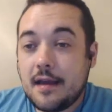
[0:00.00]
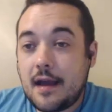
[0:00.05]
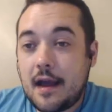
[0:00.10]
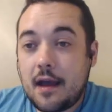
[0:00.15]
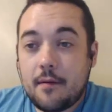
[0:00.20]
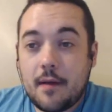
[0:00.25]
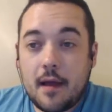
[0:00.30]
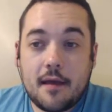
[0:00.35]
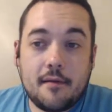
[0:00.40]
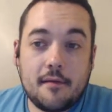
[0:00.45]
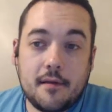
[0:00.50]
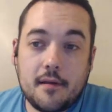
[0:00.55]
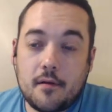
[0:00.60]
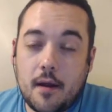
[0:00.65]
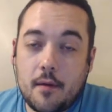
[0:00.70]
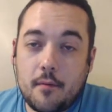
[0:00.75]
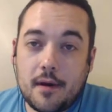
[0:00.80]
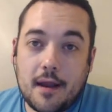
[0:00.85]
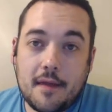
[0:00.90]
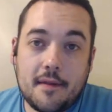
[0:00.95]

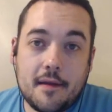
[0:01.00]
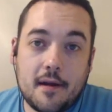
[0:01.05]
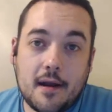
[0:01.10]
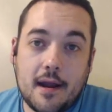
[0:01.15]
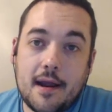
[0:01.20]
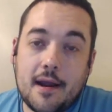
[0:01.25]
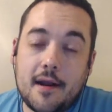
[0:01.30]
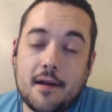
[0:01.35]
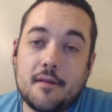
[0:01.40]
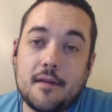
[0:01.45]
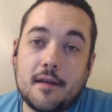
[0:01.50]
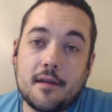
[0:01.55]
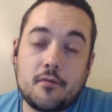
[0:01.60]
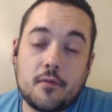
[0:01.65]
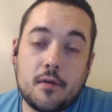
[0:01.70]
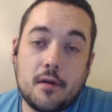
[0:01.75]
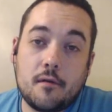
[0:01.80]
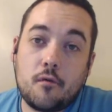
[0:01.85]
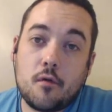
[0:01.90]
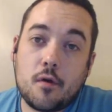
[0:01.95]
I went on there, I hired like
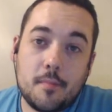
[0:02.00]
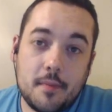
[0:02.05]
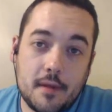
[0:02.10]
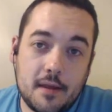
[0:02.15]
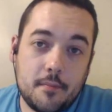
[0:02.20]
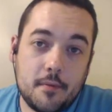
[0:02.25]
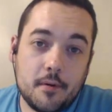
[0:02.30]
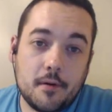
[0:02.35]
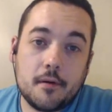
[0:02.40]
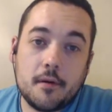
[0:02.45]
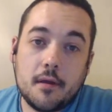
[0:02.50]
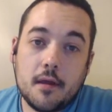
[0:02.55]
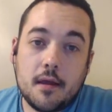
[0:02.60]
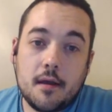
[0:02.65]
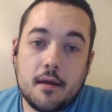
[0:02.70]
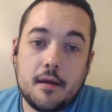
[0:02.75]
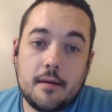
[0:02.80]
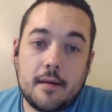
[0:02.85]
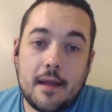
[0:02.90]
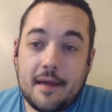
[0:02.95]
3 or 4 people
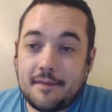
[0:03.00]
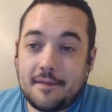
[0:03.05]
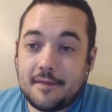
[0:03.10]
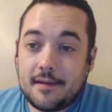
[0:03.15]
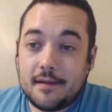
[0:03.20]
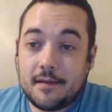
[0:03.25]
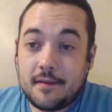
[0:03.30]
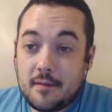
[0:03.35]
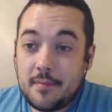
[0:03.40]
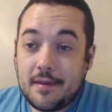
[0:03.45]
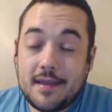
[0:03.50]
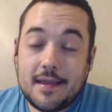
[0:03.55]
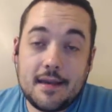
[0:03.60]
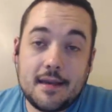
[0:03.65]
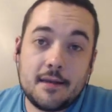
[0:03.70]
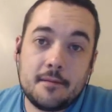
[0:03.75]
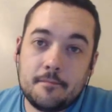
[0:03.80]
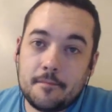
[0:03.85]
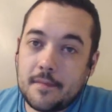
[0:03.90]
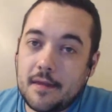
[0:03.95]
in the
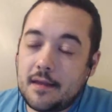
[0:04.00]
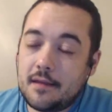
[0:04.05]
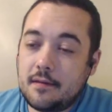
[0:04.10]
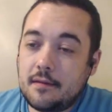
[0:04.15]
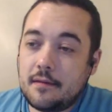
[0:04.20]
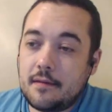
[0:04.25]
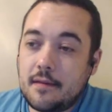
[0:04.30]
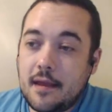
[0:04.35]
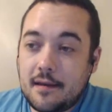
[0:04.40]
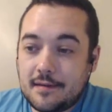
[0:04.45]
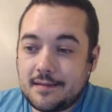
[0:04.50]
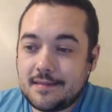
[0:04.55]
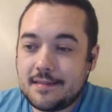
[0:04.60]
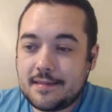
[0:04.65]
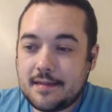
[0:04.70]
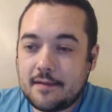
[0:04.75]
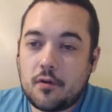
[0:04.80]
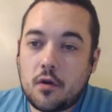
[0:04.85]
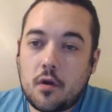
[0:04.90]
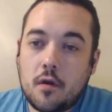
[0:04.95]
beginning, and then
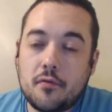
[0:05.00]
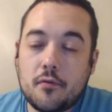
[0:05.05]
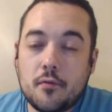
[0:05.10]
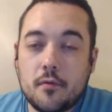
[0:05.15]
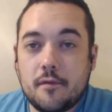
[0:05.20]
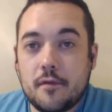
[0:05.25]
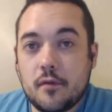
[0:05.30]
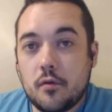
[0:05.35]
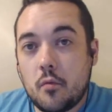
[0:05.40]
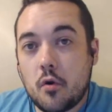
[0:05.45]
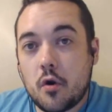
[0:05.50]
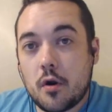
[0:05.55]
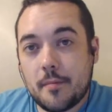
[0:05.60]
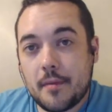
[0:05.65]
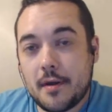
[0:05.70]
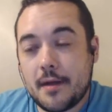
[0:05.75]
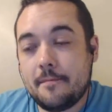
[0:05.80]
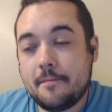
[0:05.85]
since I've gone through a few more,